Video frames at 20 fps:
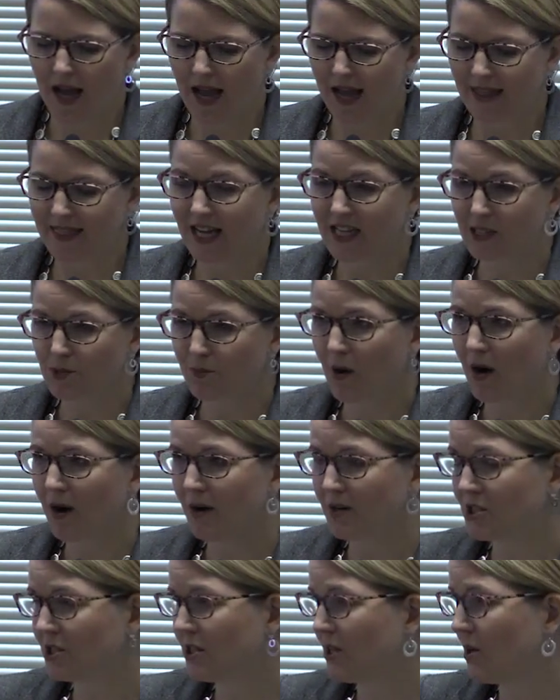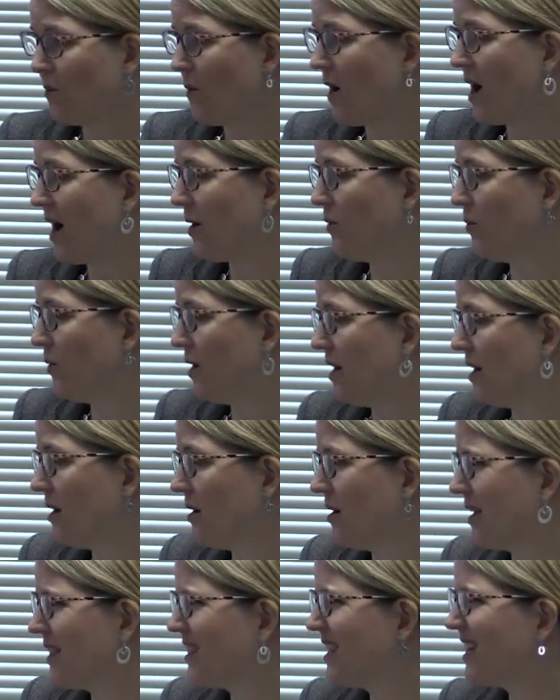And that's partially why we are
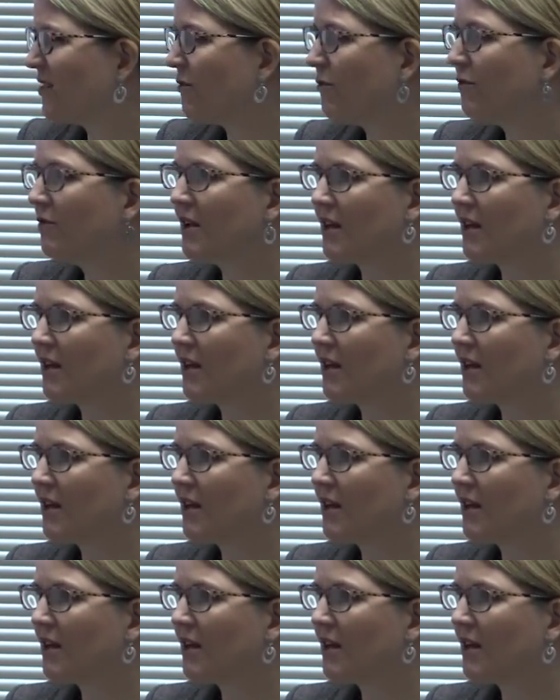the